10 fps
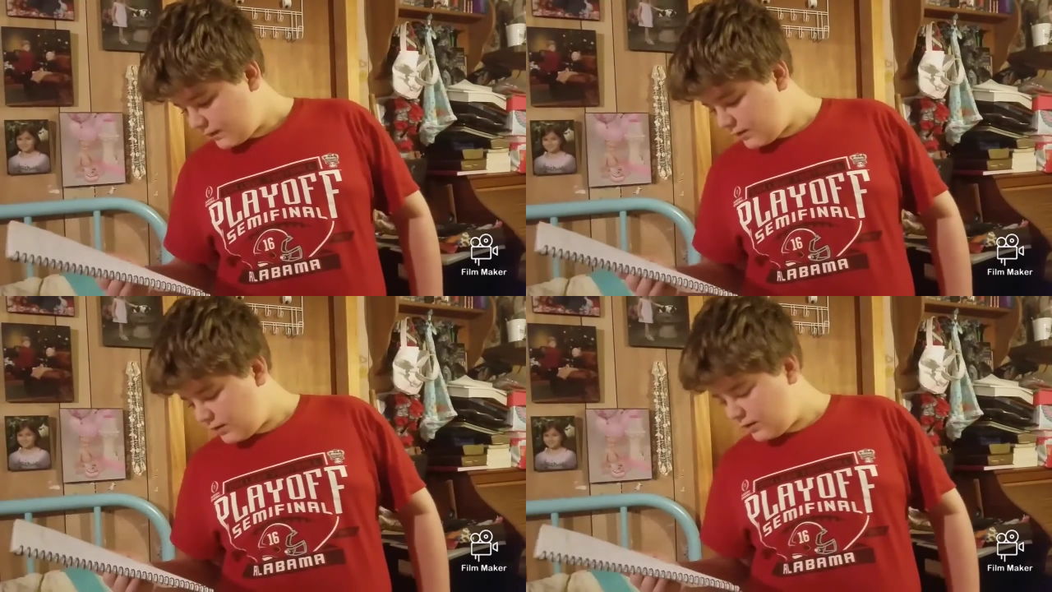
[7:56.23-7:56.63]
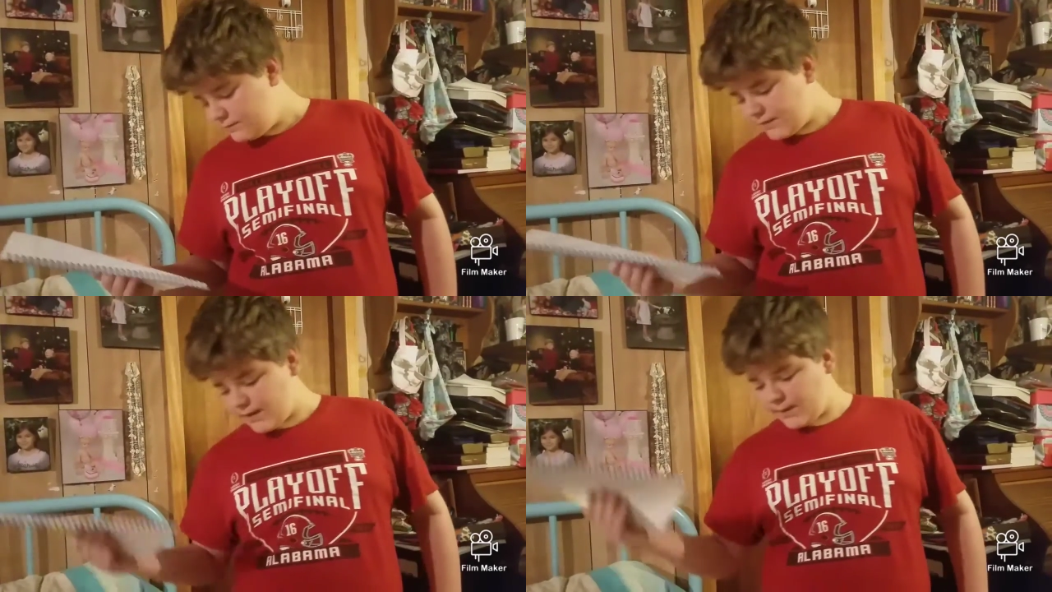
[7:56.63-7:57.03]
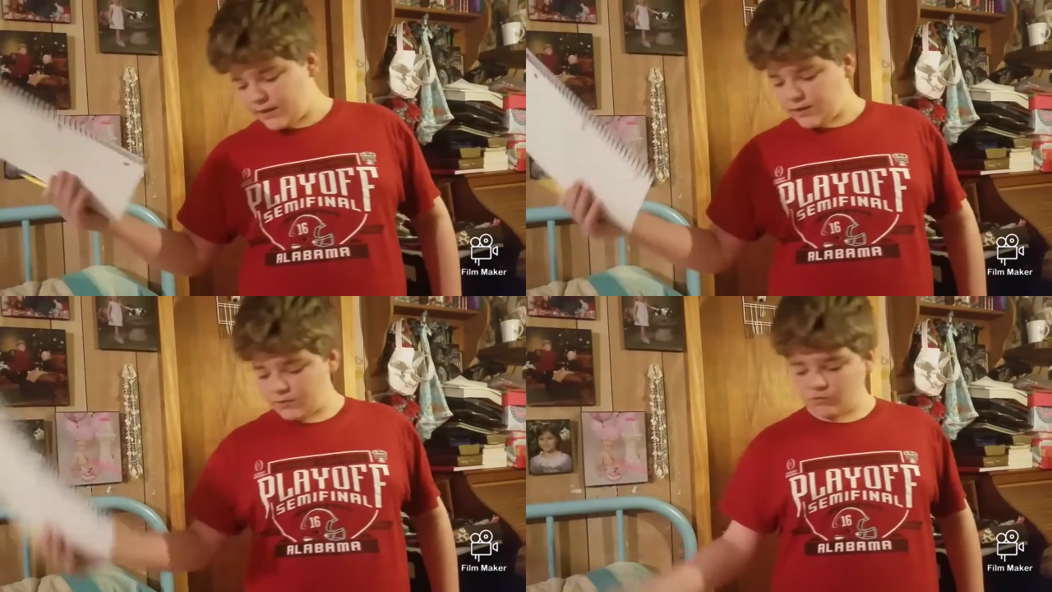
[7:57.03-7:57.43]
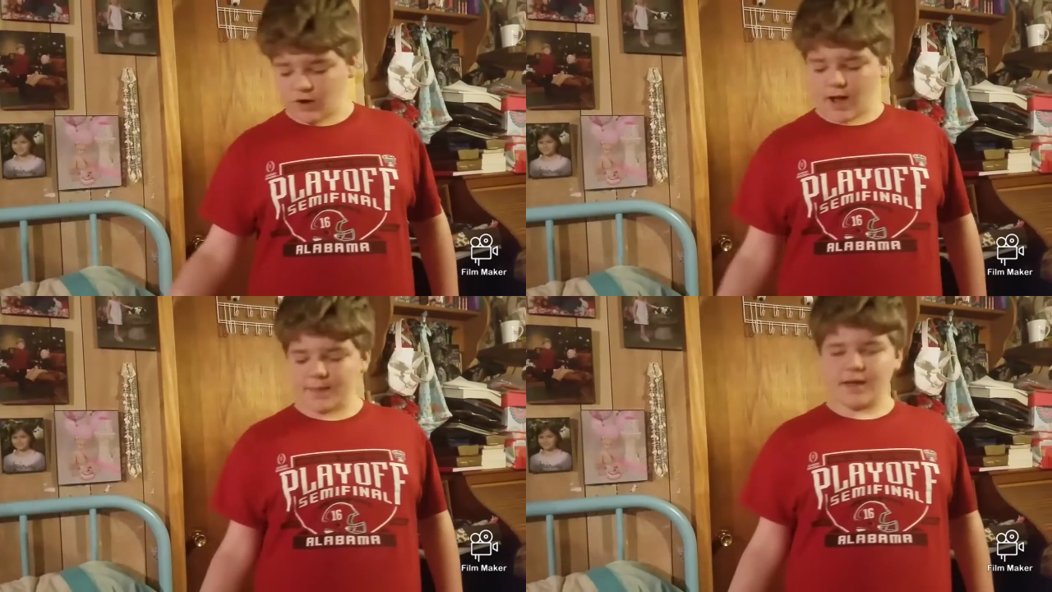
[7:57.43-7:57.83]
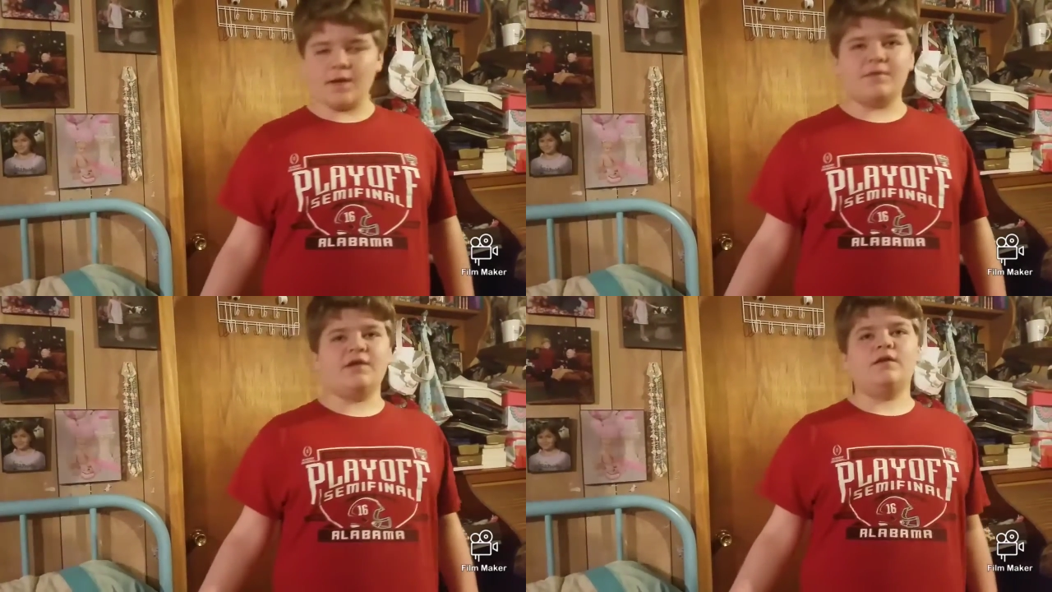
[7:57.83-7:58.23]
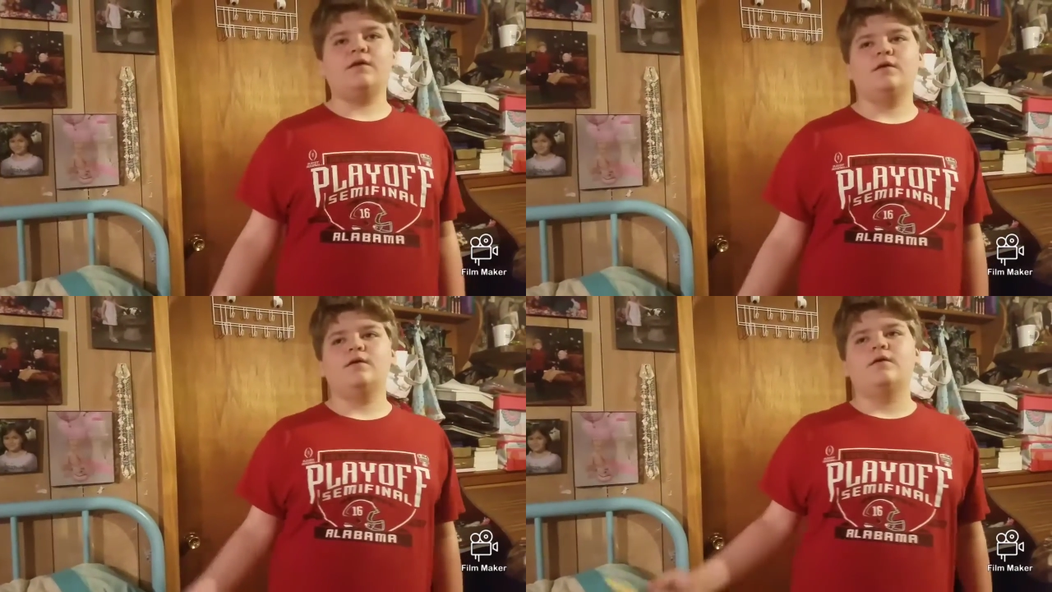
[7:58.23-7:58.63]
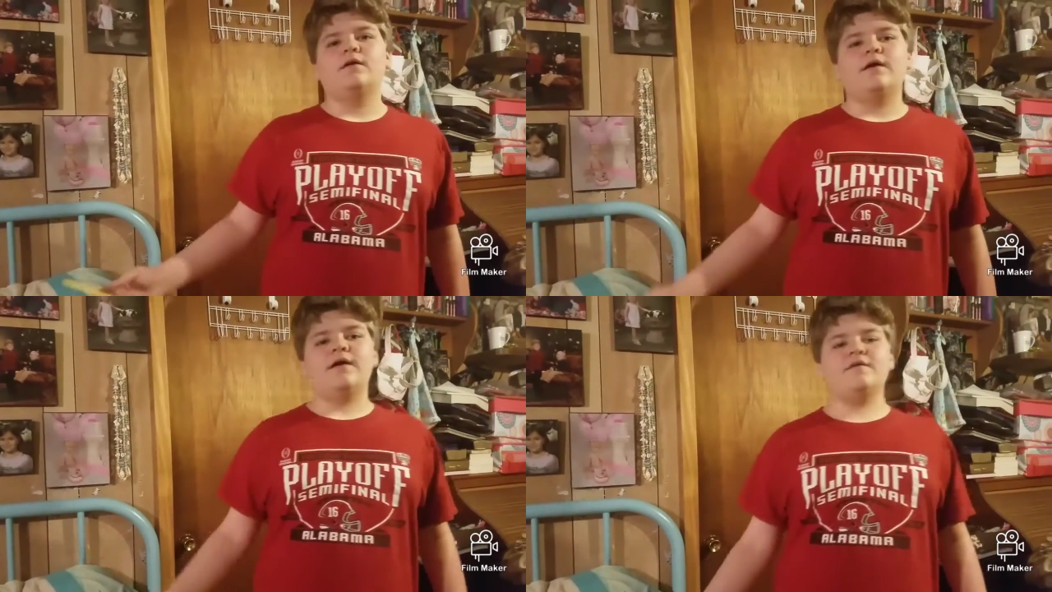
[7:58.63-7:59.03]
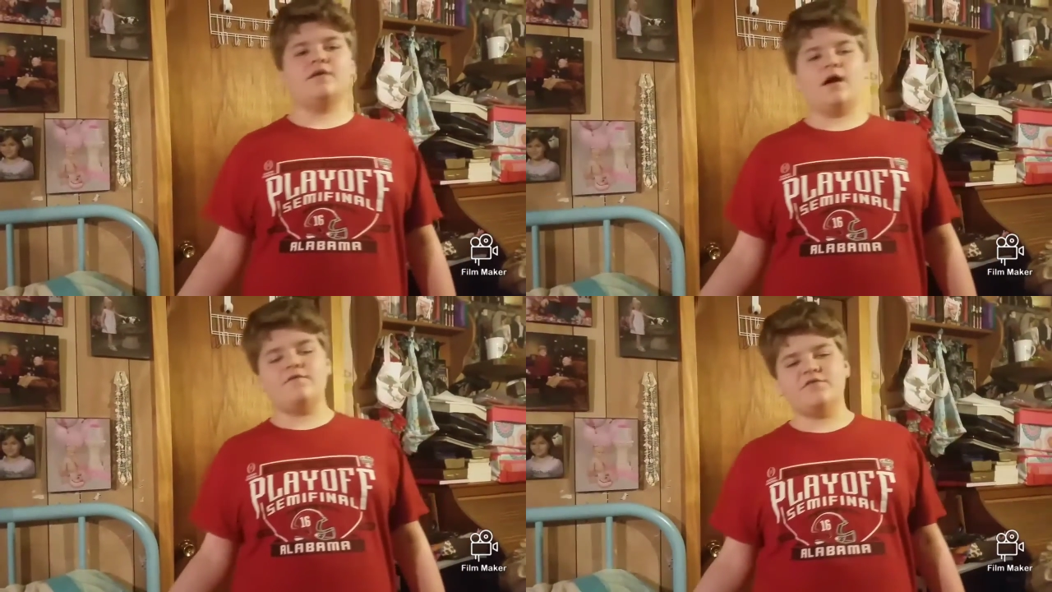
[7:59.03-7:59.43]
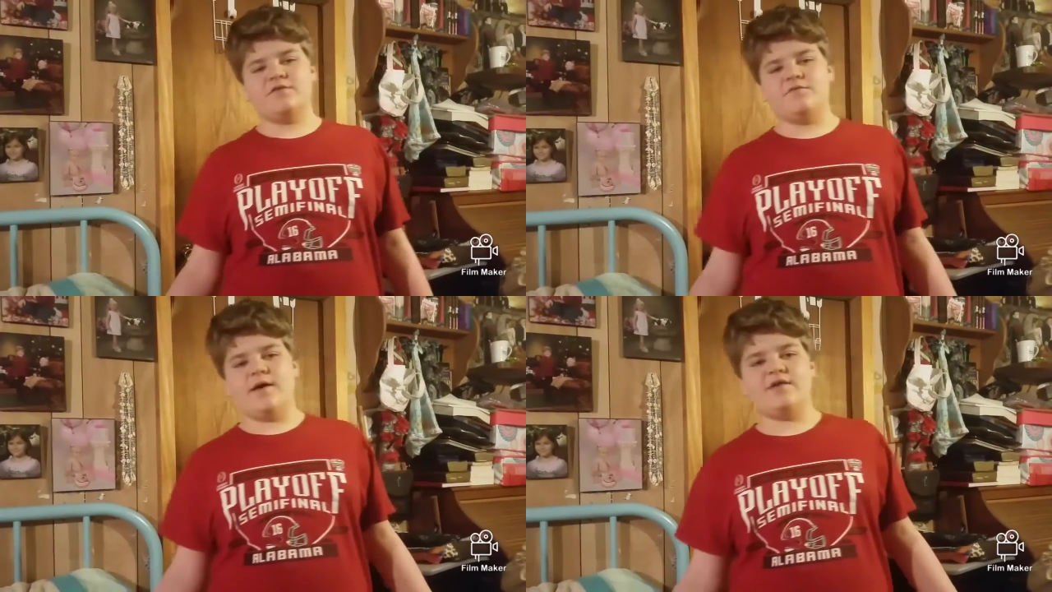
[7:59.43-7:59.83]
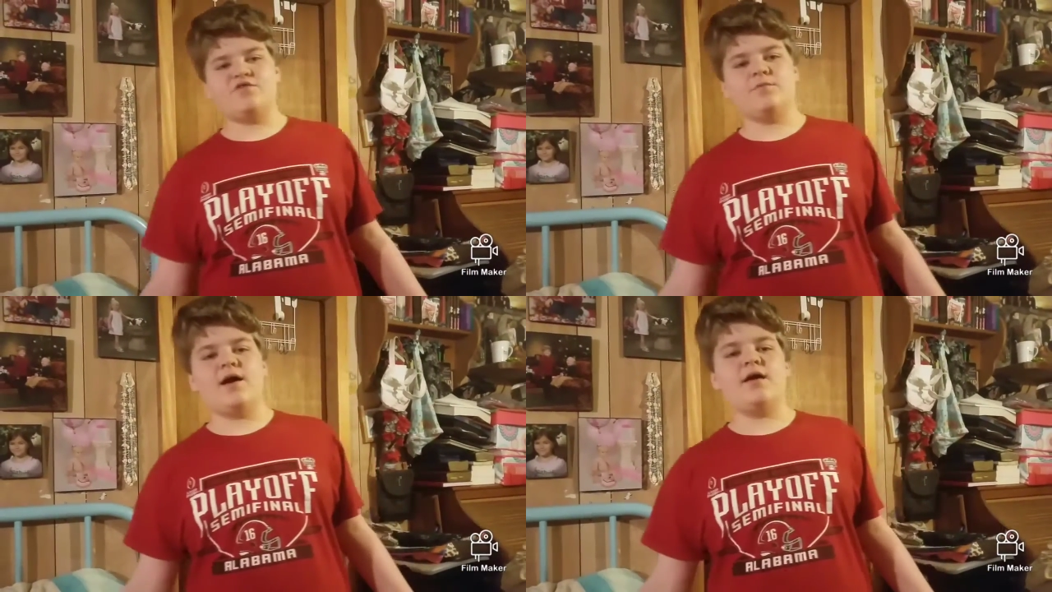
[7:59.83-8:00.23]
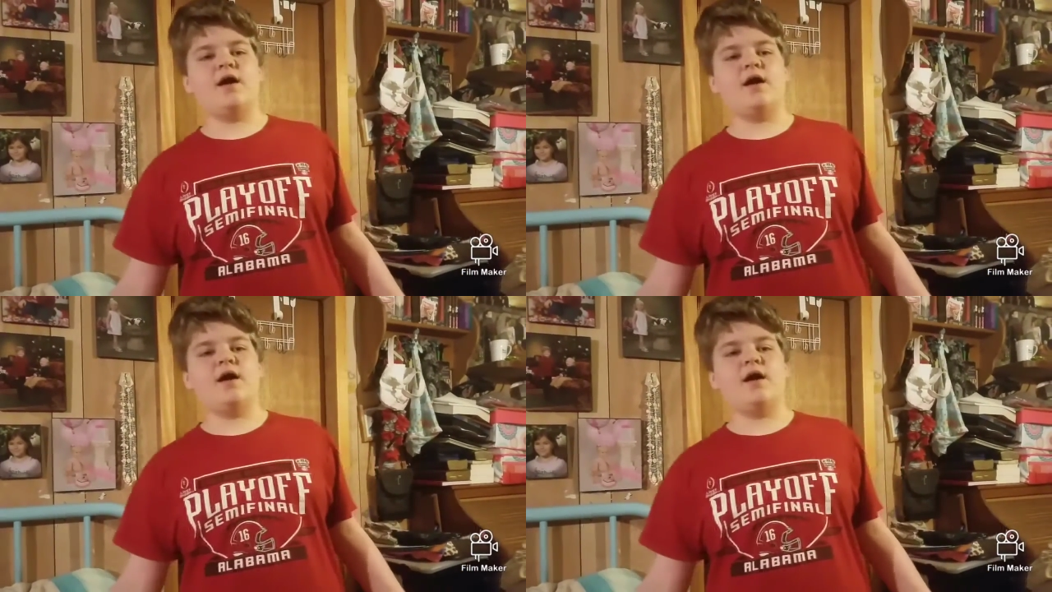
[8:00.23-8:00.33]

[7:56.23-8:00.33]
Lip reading: And Lincoln Riley, he's an offensive mastermind,